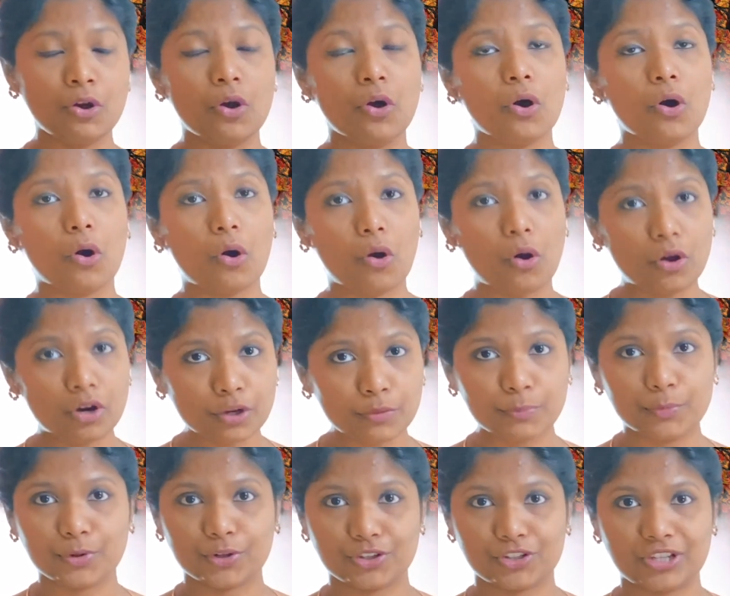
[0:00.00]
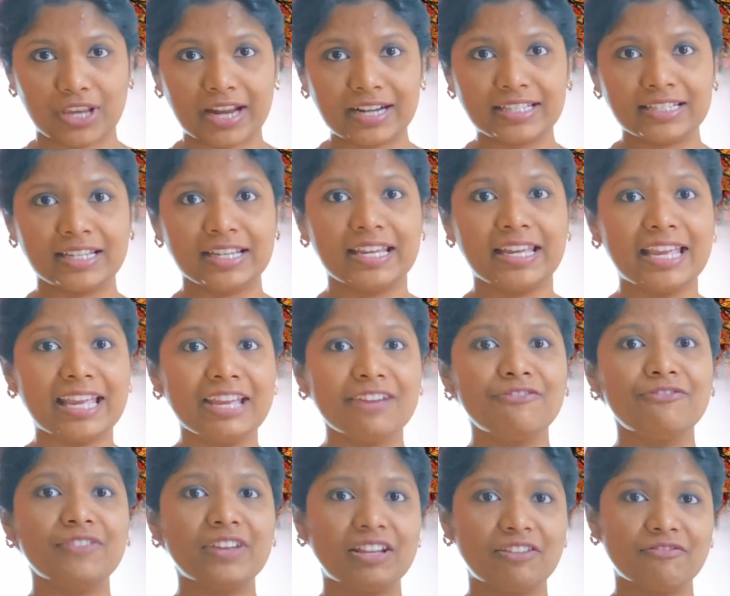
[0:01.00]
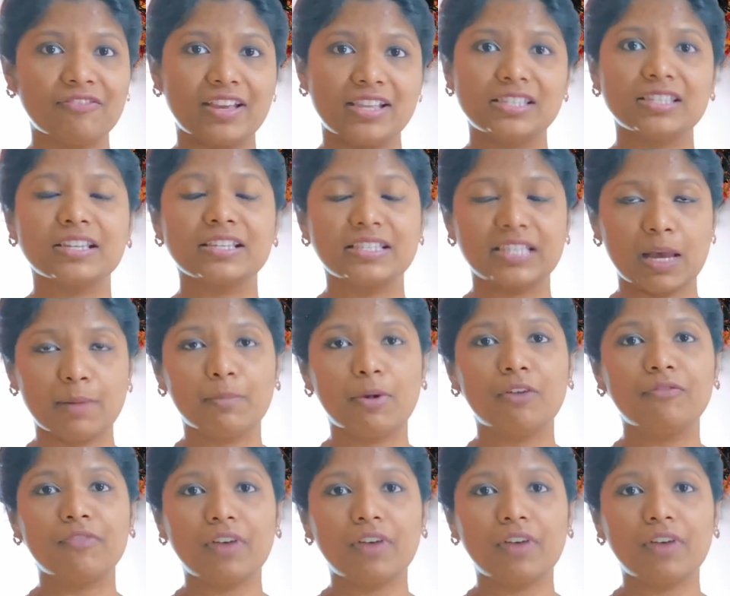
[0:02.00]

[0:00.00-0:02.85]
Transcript: or a project if we invest a sum of